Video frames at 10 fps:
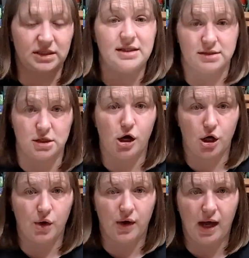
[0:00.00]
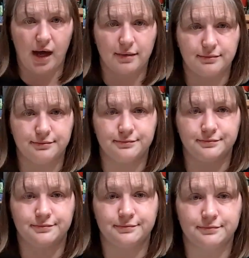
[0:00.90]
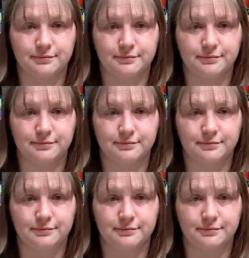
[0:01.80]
Is Tacocat.